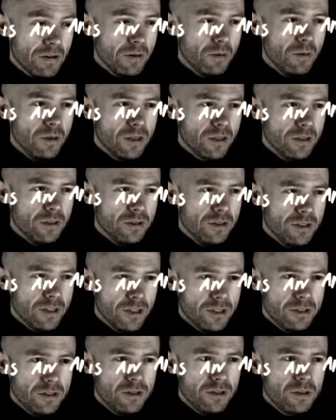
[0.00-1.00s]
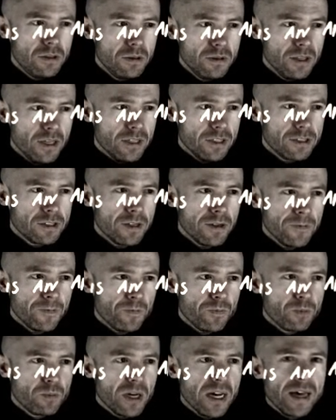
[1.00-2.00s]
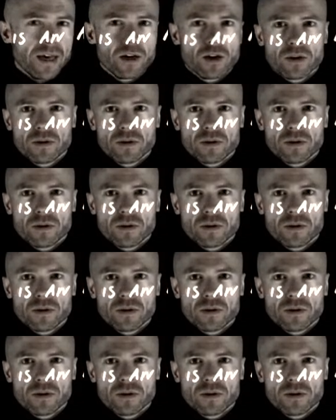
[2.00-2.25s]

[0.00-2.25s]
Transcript: We can just do this by